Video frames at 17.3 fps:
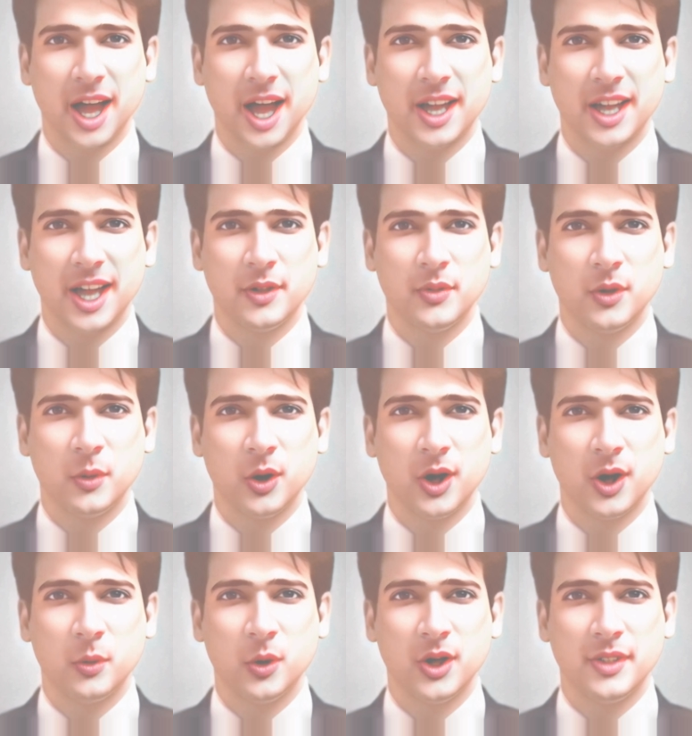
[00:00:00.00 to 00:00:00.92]
Hey
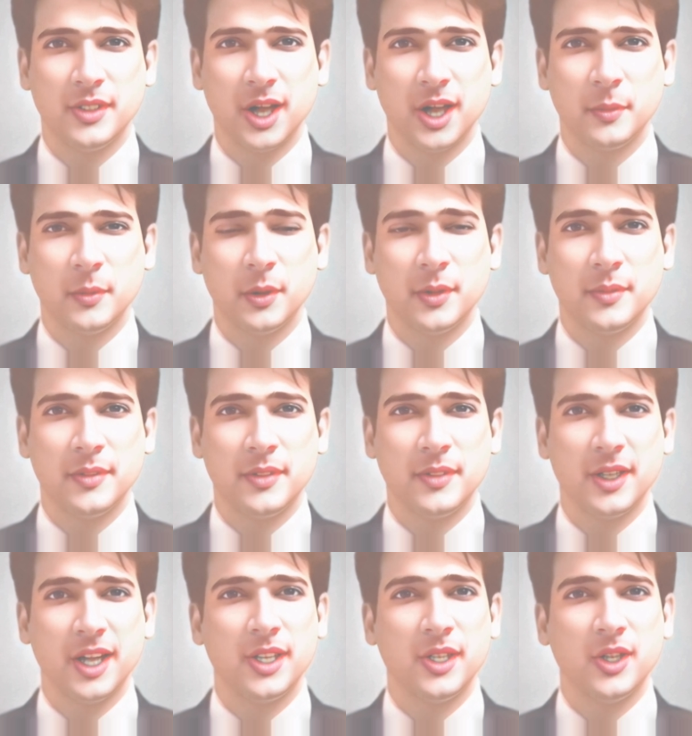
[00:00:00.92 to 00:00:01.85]
everyone, what's up?
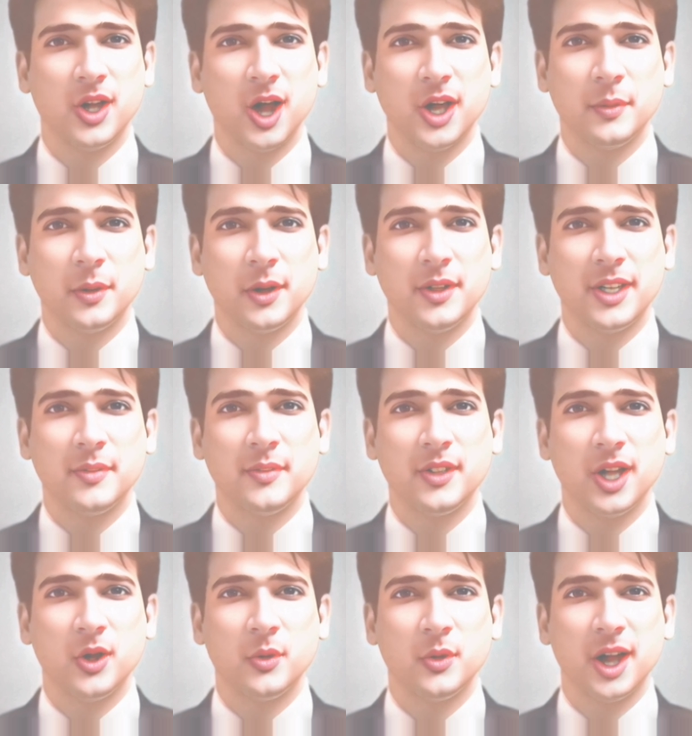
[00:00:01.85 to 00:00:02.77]
Let's talk about
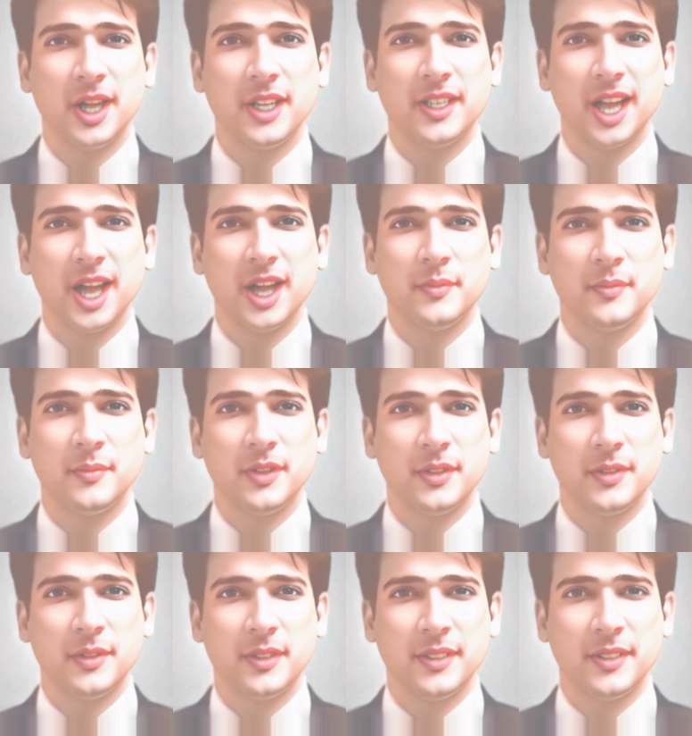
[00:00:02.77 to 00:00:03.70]
living a great life.
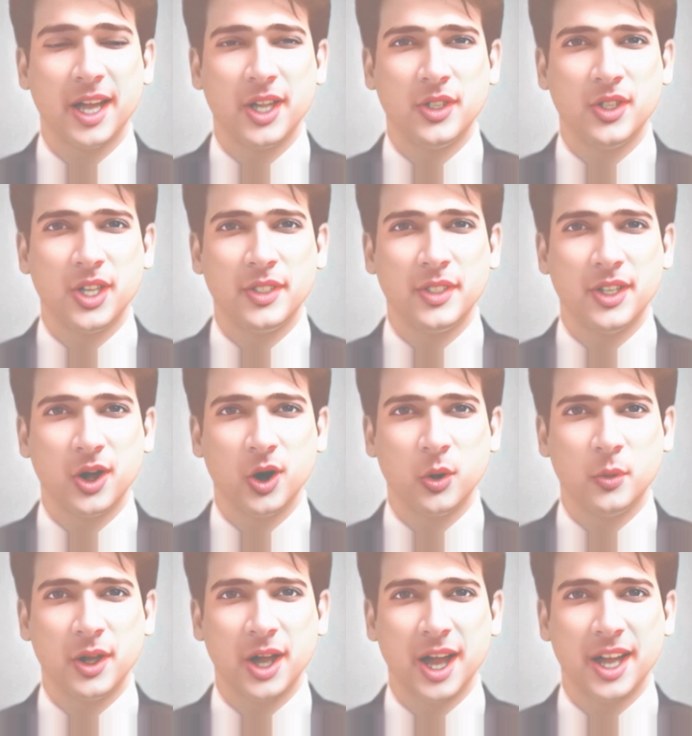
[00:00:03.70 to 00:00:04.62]
Not just an
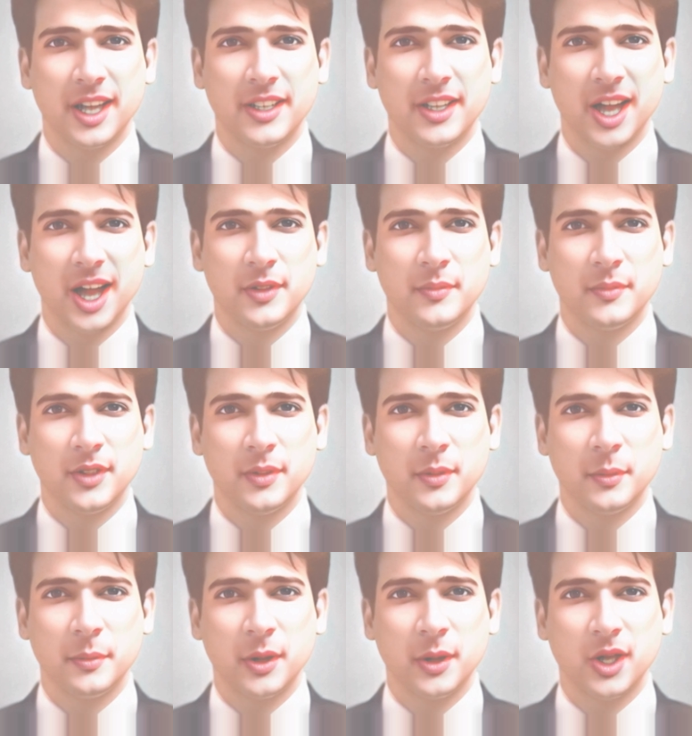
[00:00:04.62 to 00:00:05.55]
okay life,
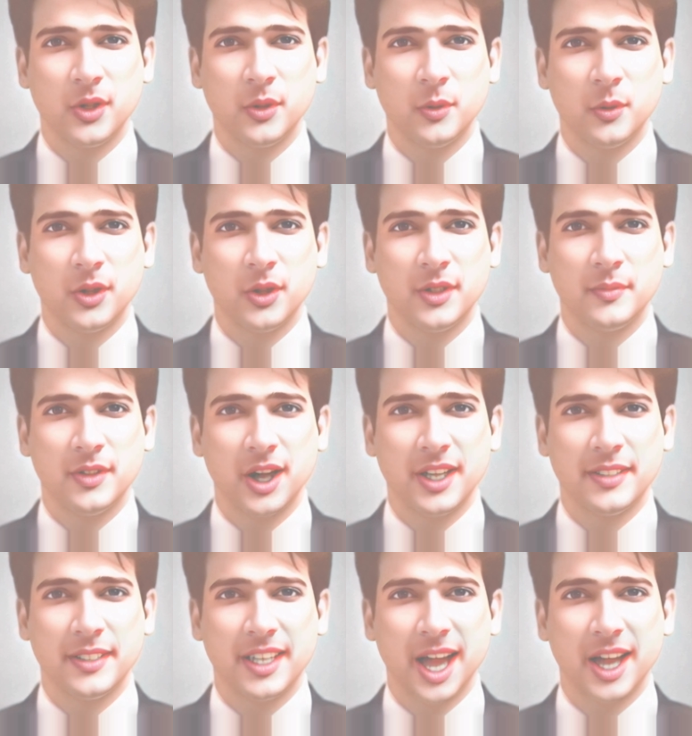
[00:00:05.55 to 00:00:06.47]
but a truly
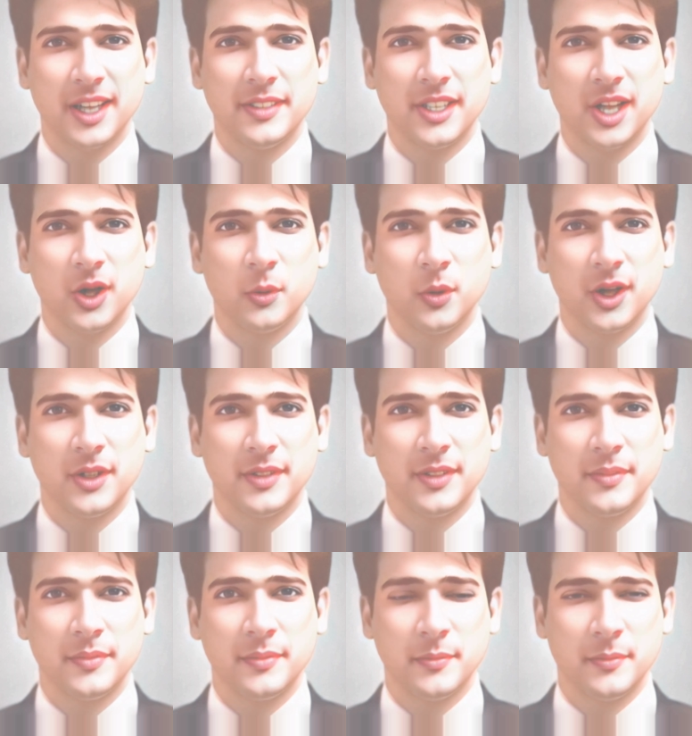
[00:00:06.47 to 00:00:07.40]
fantastic one.